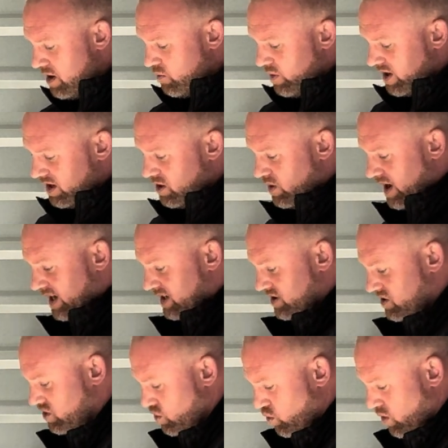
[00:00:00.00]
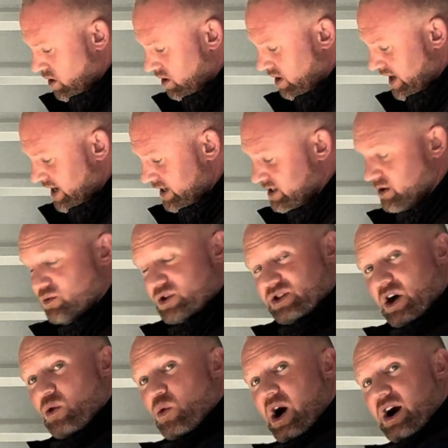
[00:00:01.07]
we can do a dual linked, which
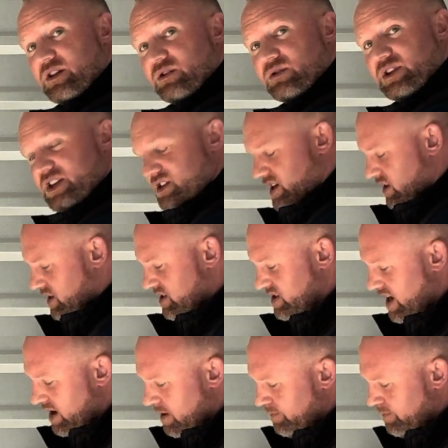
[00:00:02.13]
I'll walk through these here in a sec.